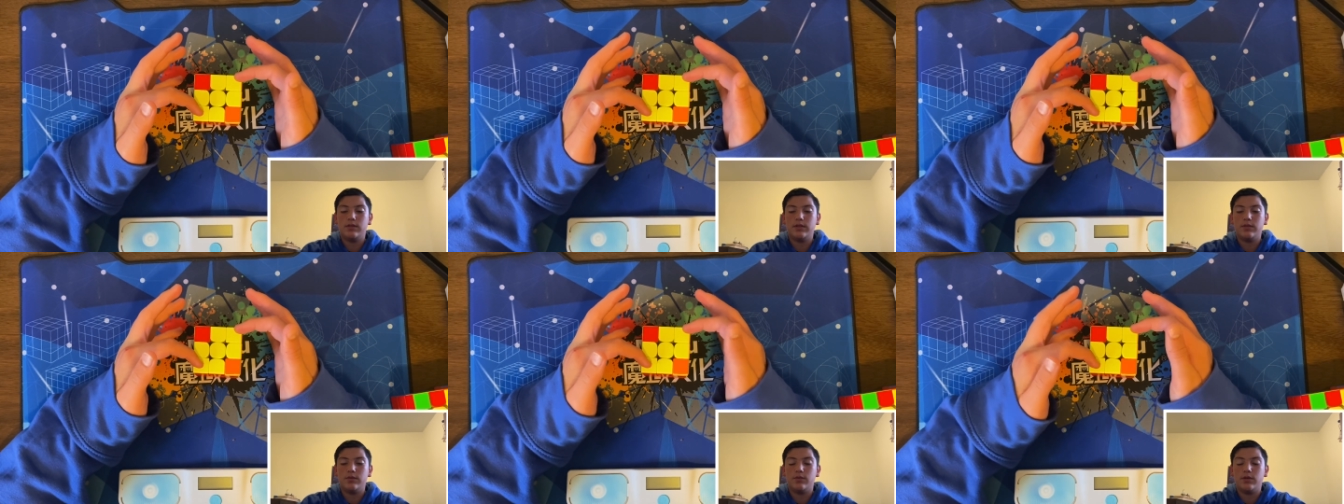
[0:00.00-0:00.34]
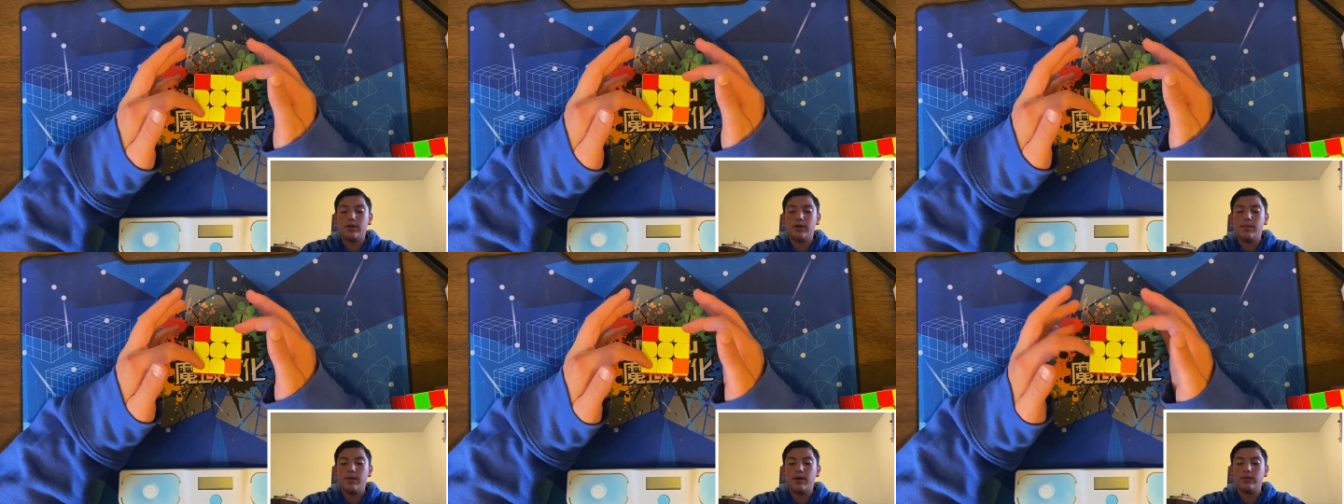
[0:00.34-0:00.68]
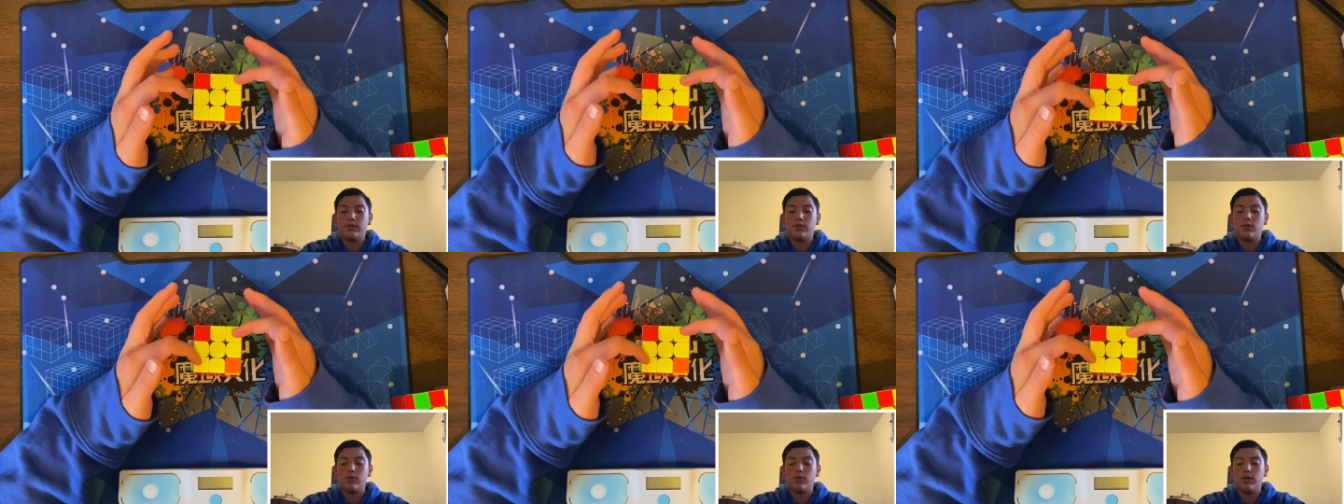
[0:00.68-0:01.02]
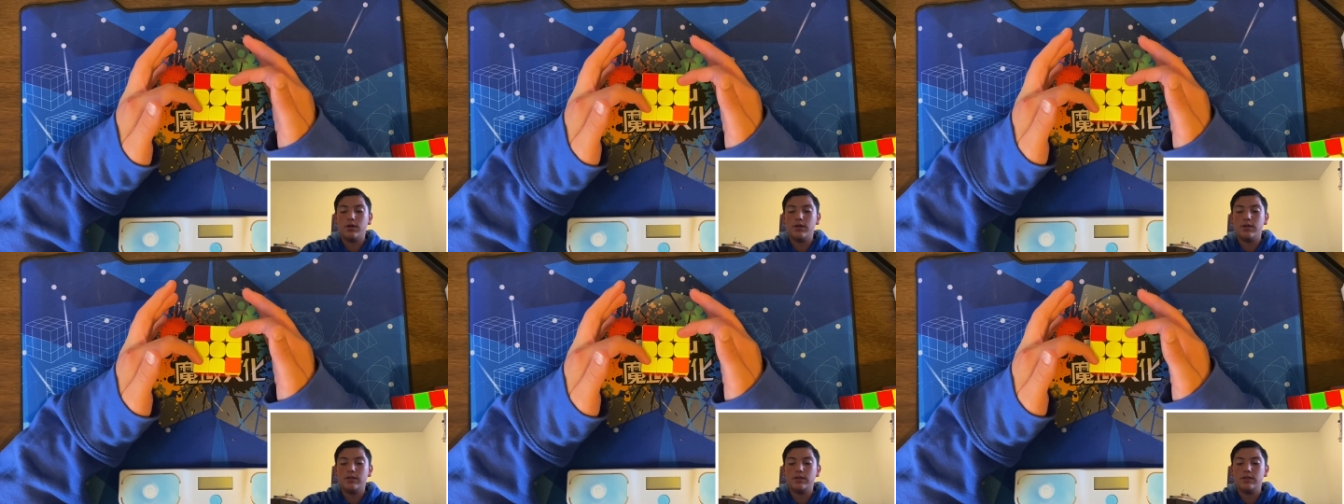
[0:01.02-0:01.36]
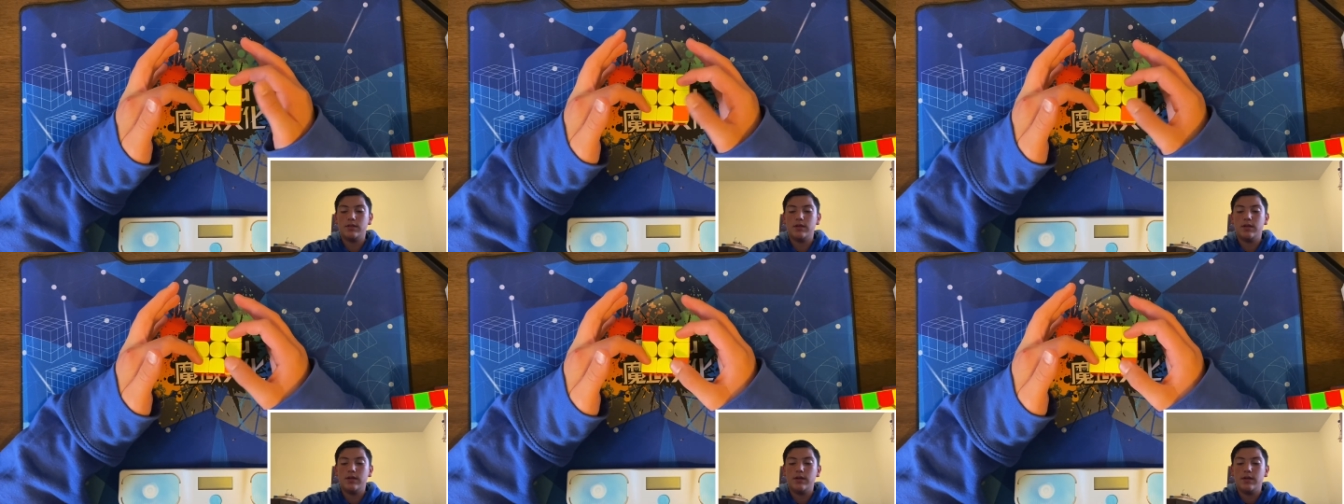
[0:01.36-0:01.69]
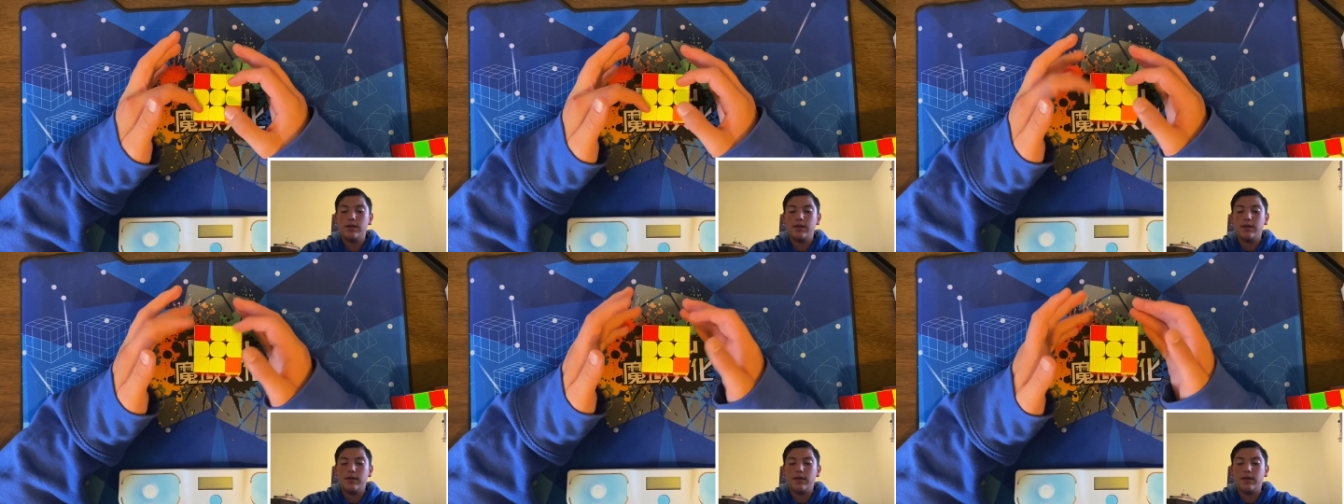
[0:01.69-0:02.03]
to really worry about the corners
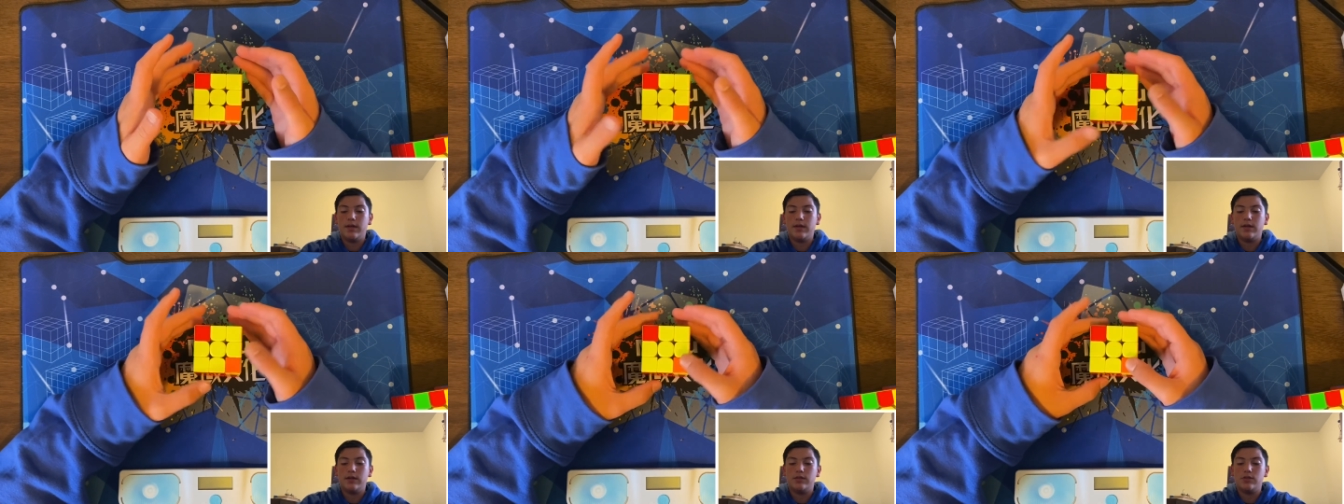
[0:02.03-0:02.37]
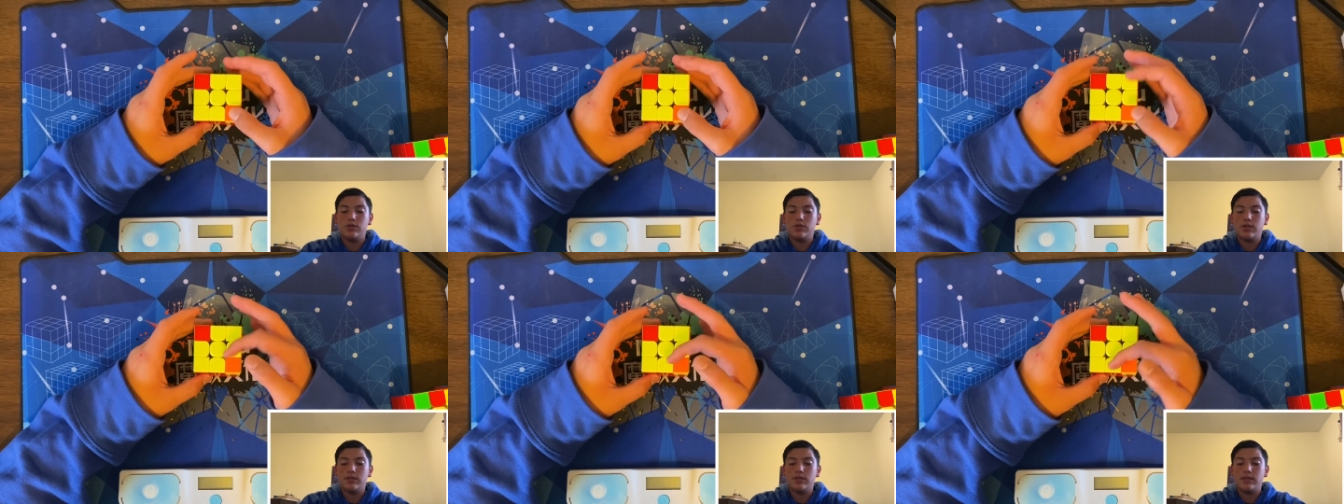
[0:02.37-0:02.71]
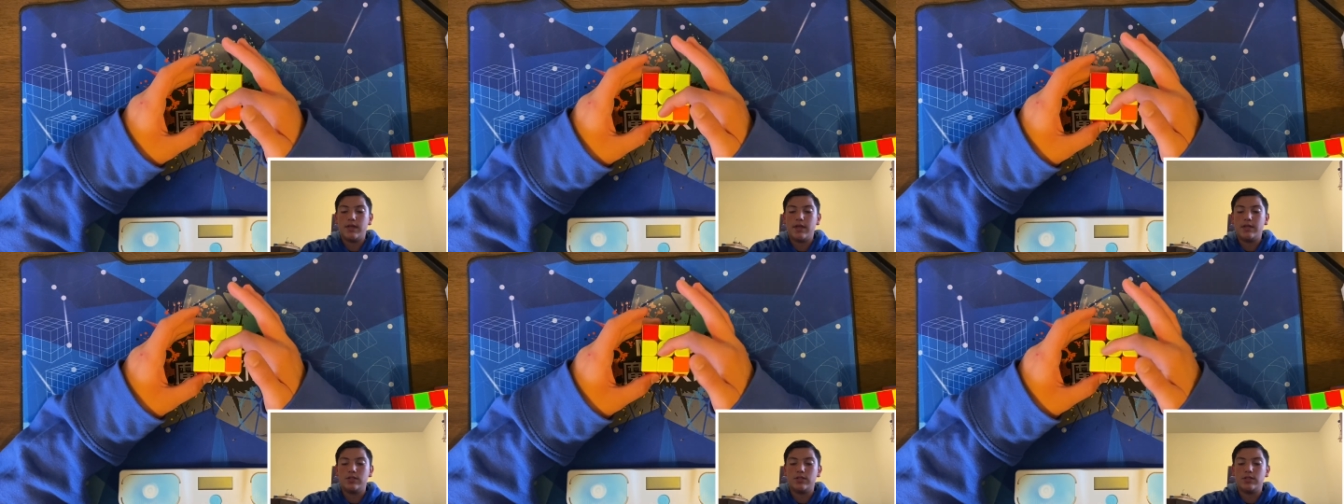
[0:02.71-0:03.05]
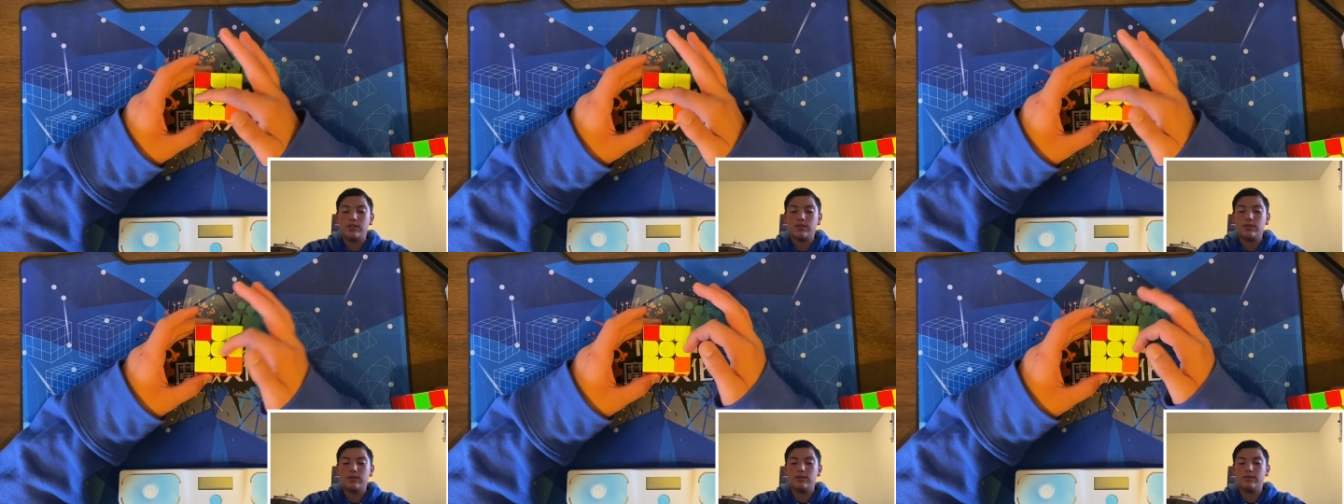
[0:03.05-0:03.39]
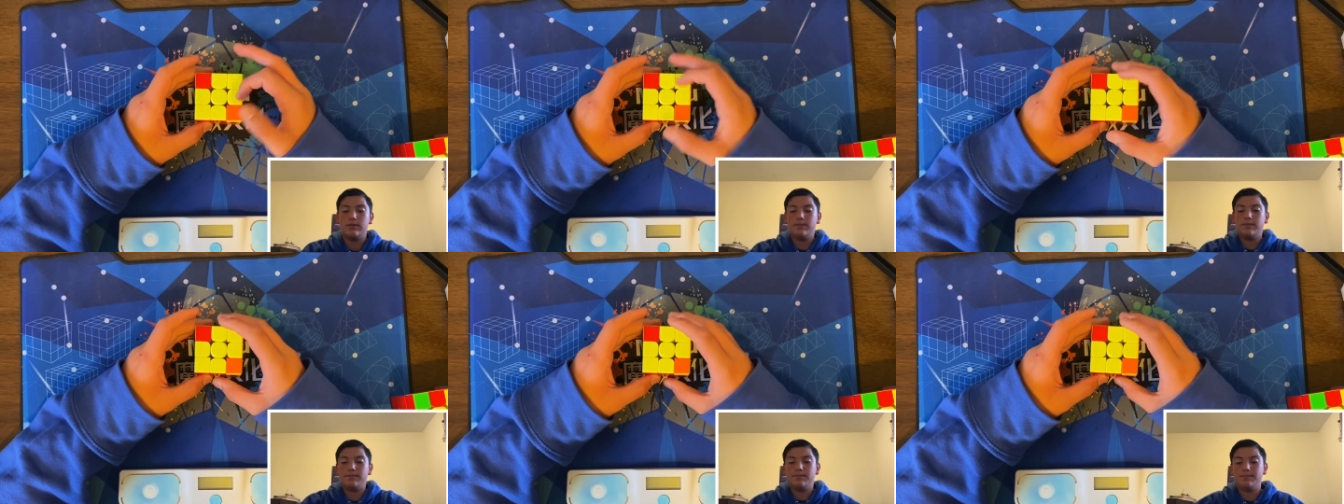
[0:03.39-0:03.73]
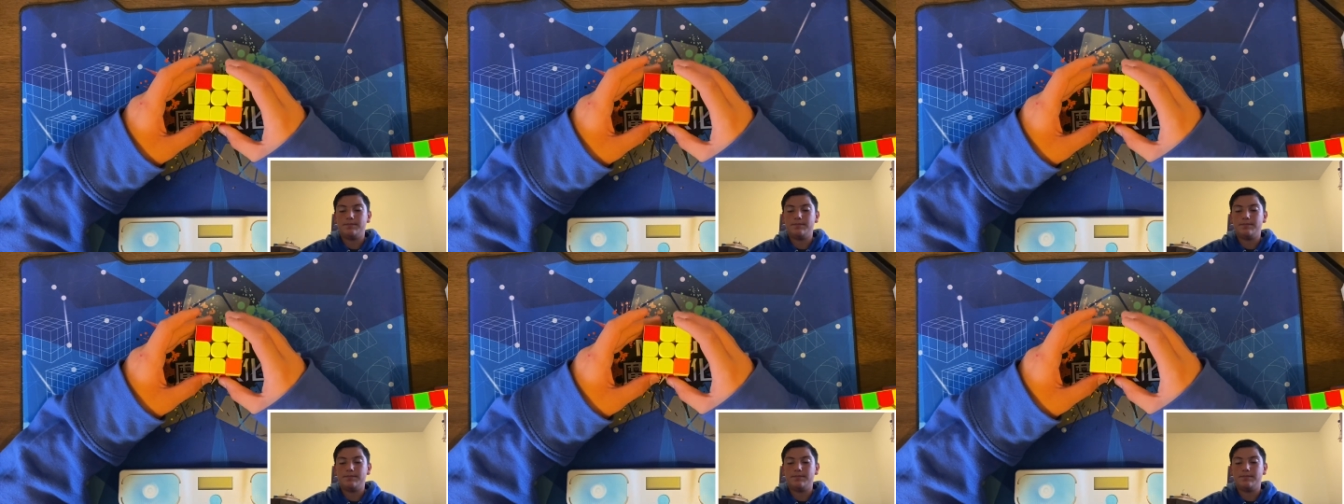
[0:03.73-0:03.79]
and just the edges.